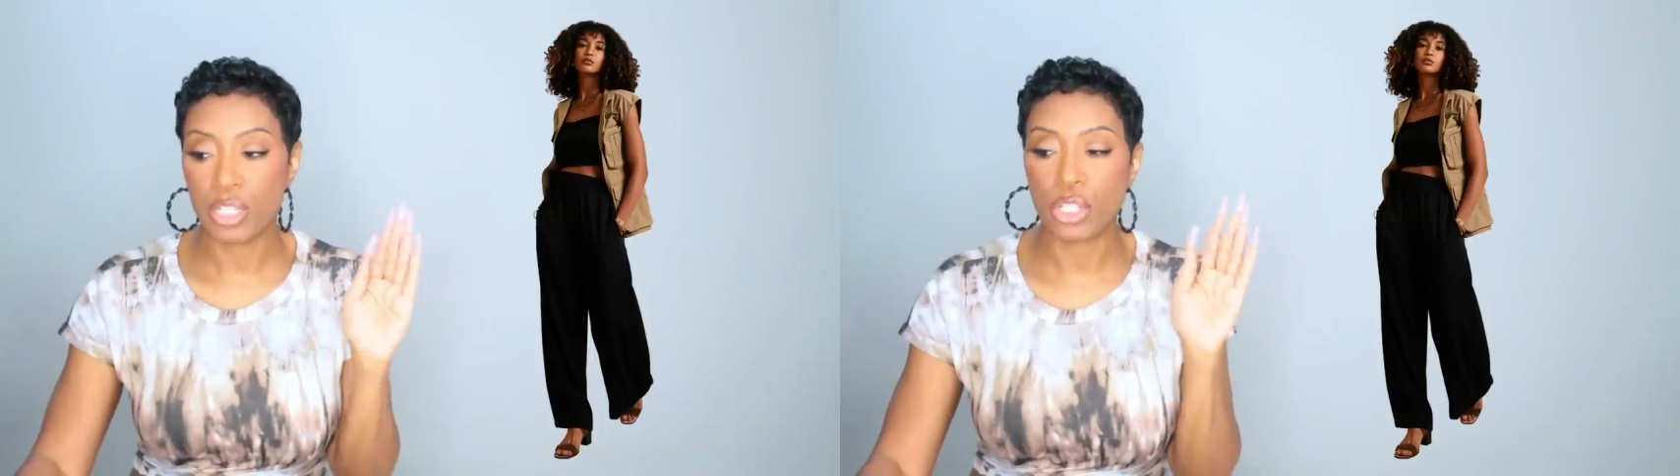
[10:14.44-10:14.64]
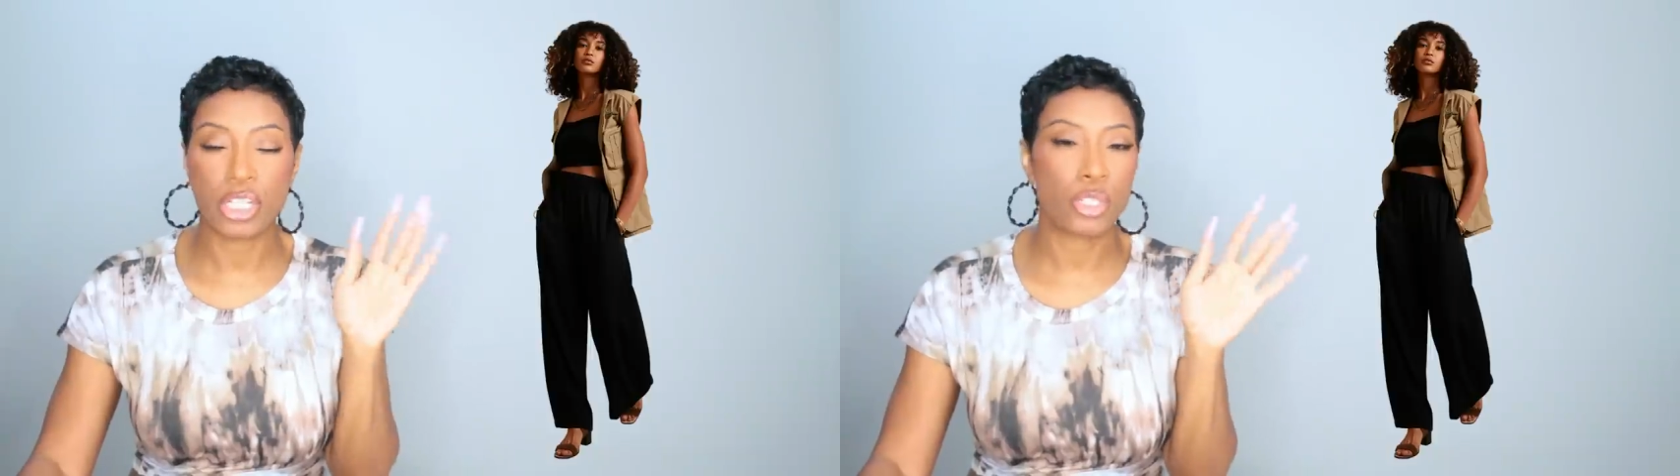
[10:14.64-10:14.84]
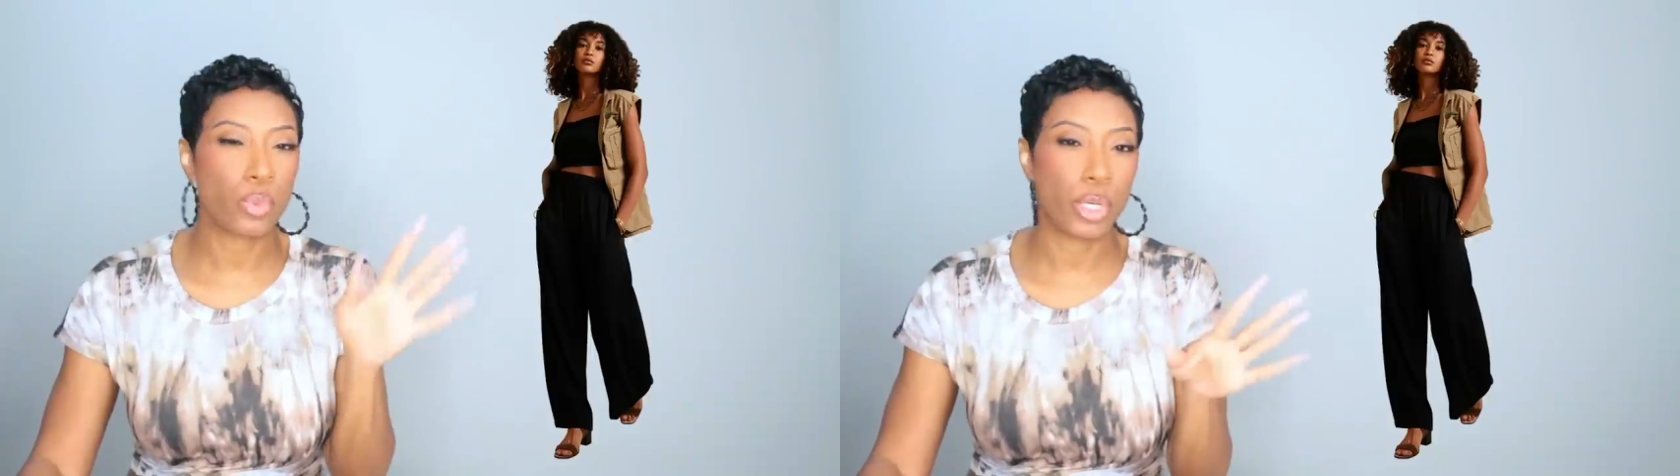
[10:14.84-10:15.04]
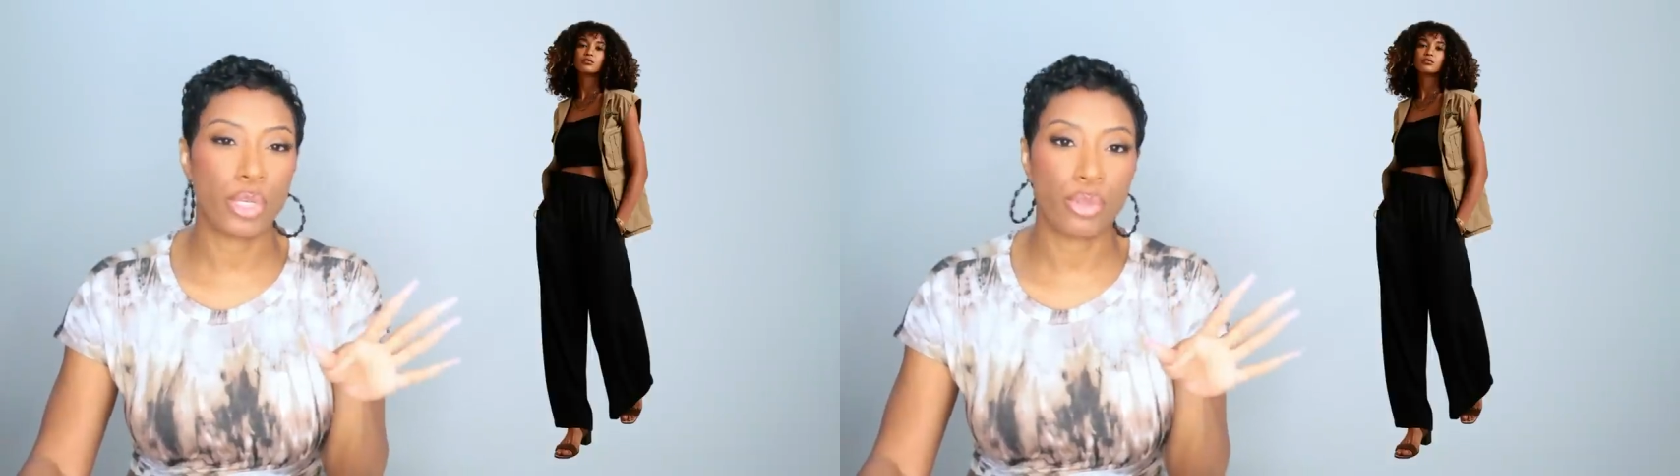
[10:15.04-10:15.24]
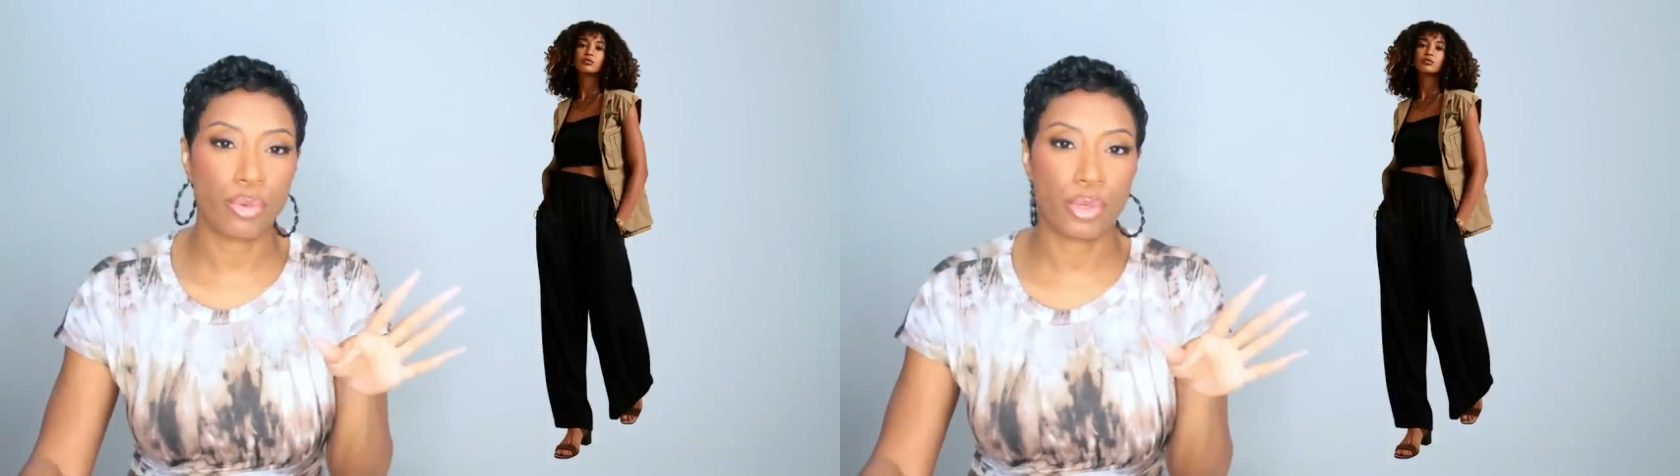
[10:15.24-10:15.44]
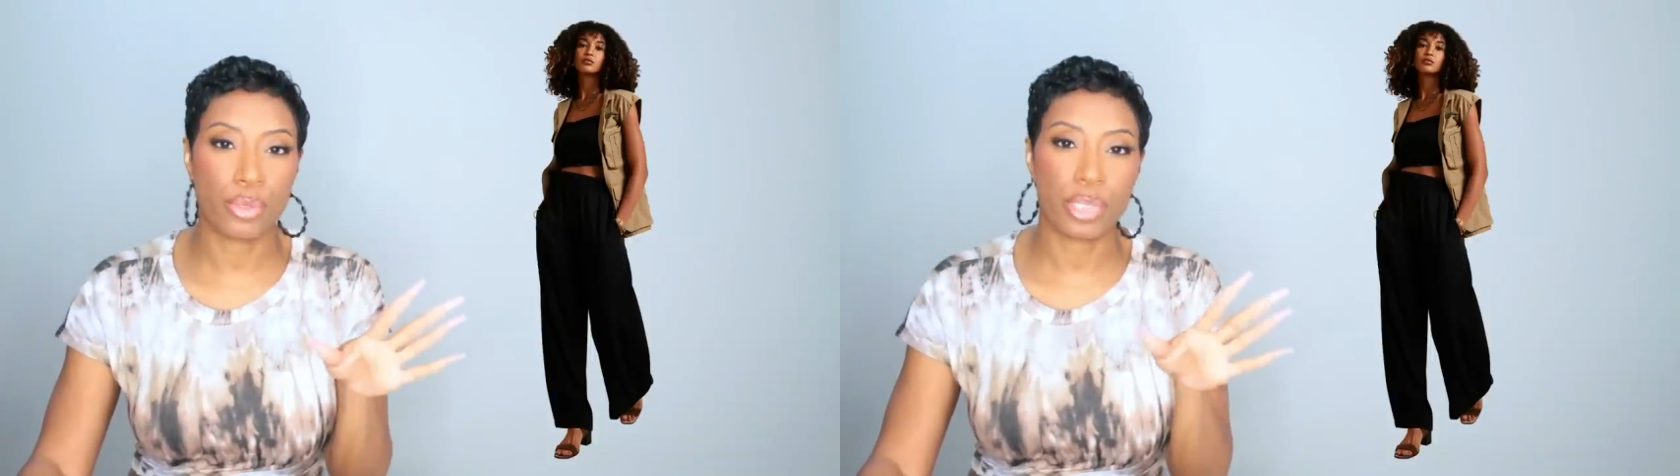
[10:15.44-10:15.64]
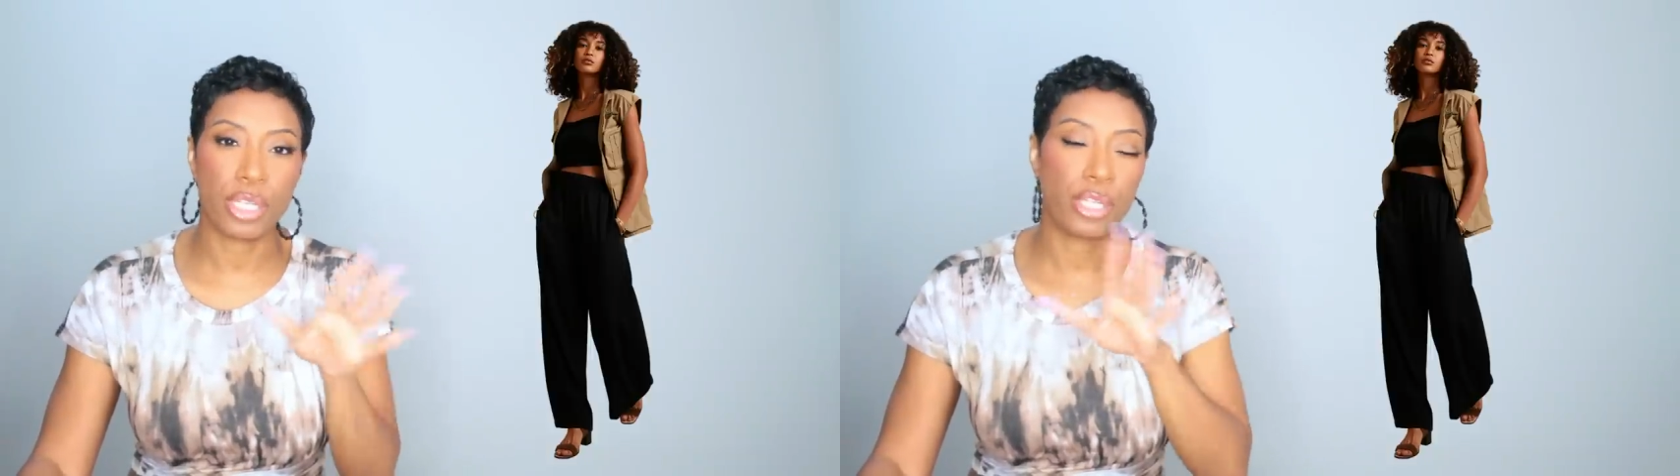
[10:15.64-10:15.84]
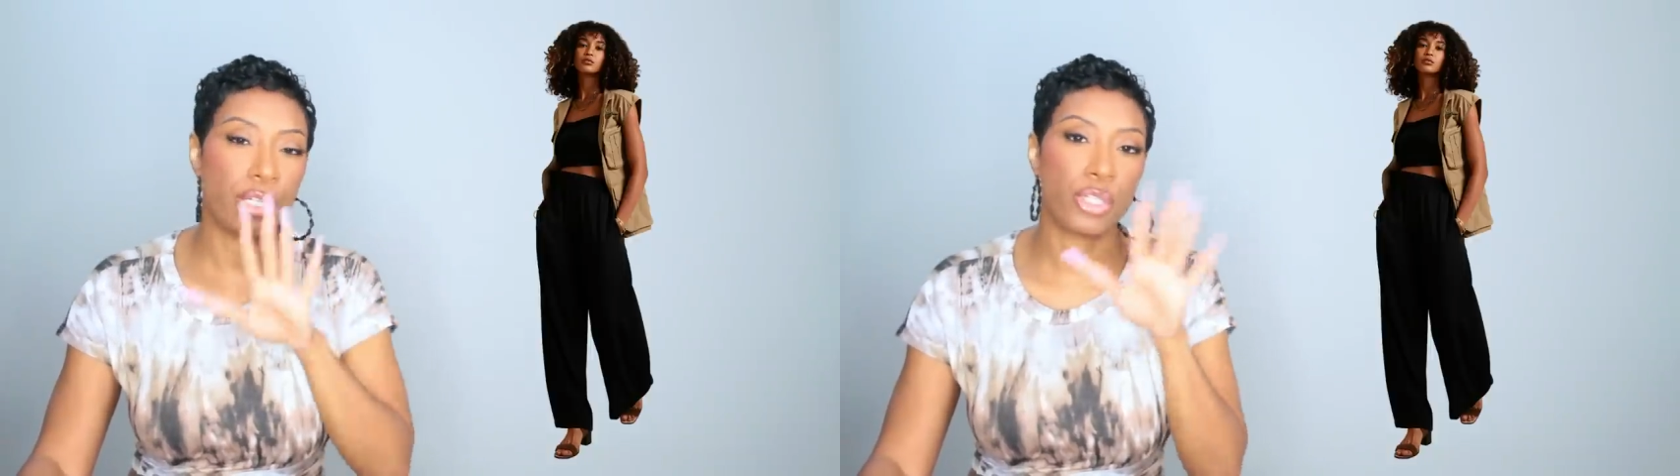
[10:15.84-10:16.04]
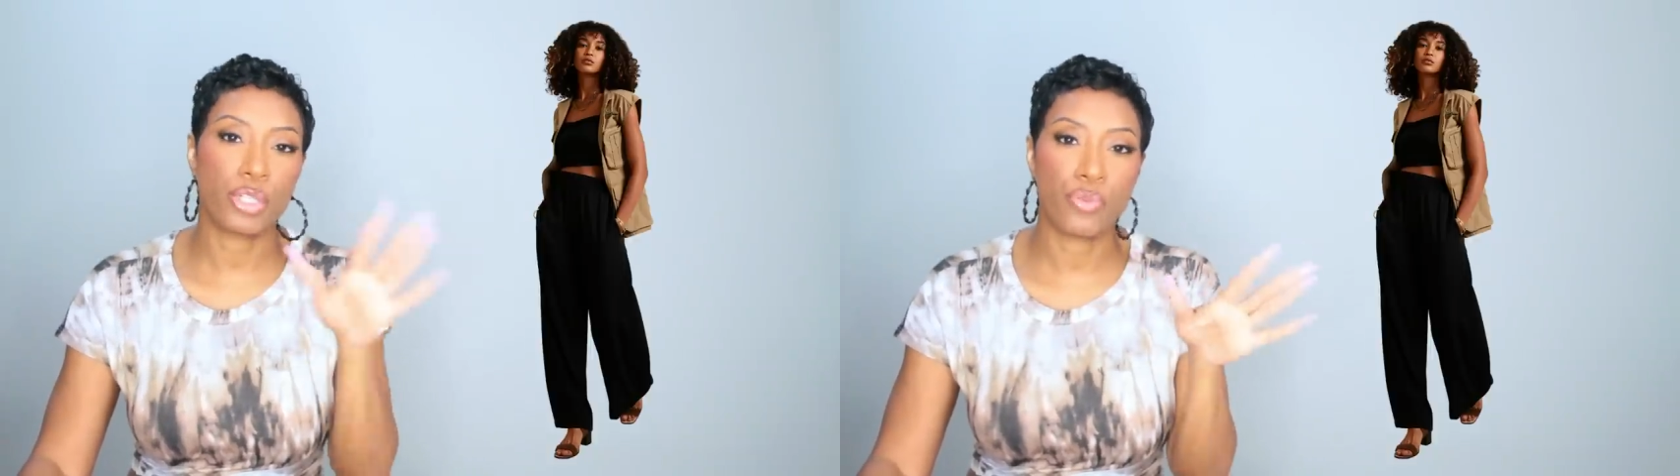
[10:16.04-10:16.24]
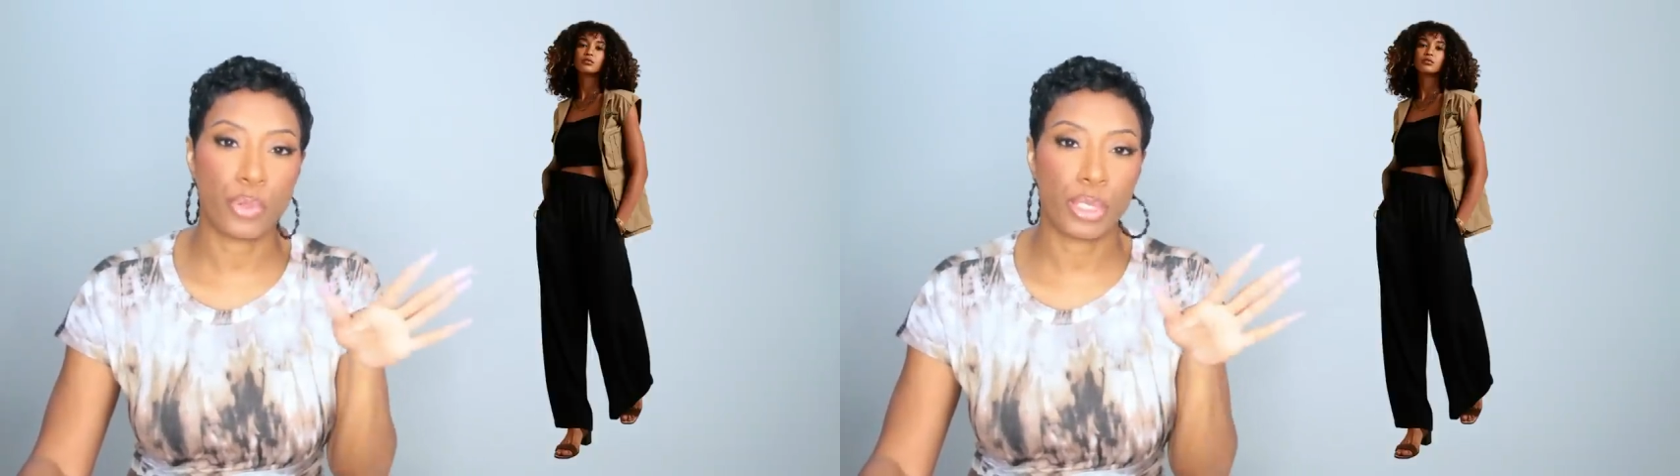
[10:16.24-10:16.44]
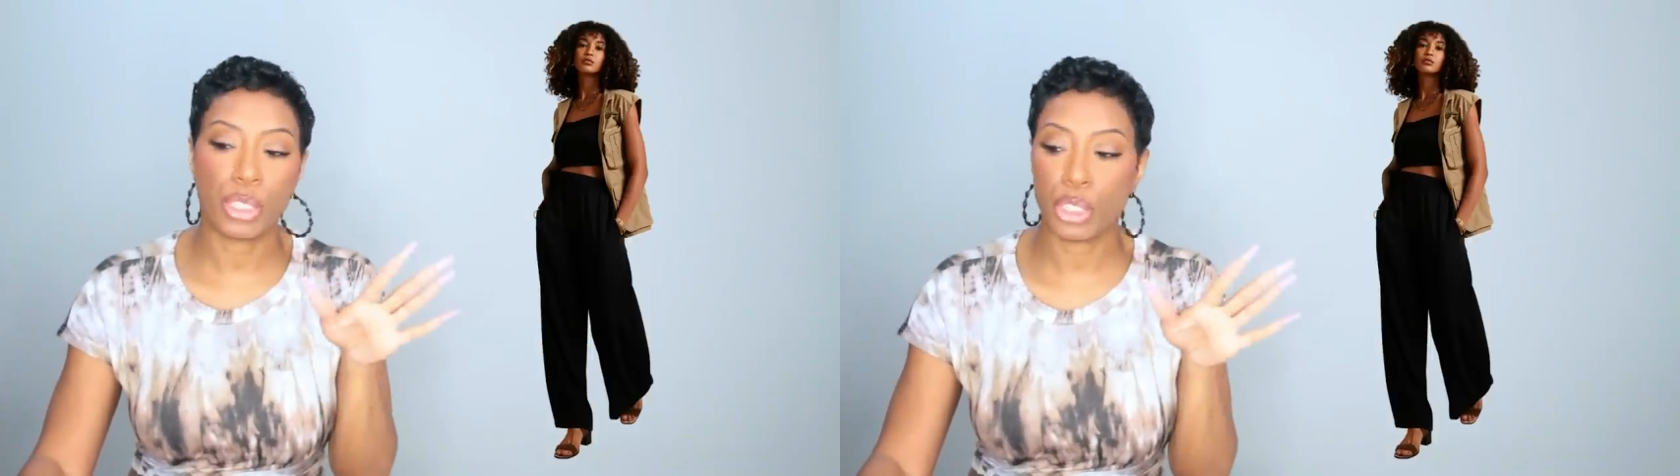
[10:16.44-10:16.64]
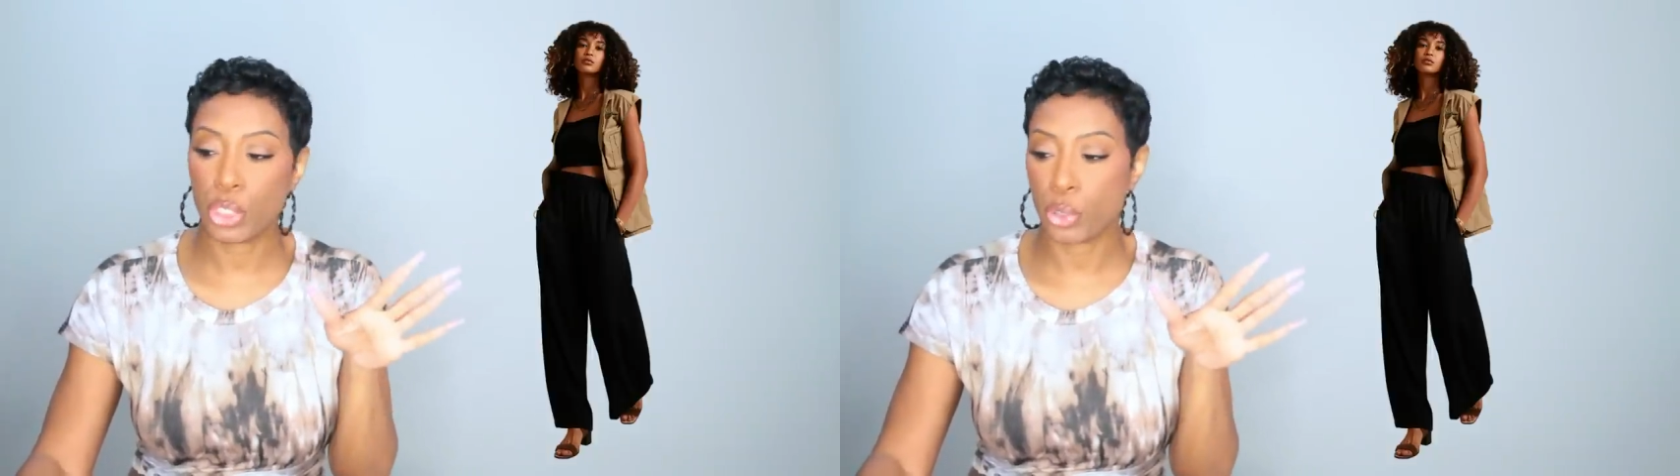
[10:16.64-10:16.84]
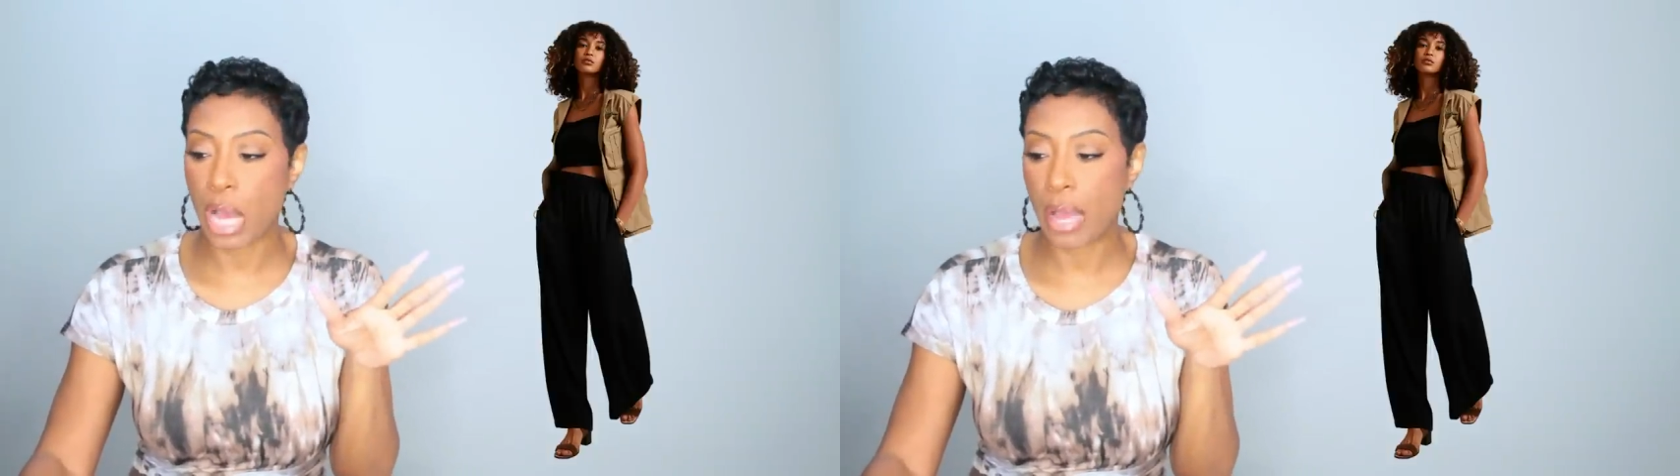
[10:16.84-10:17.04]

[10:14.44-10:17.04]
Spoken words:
So I just wanted to throw those in there just for an additional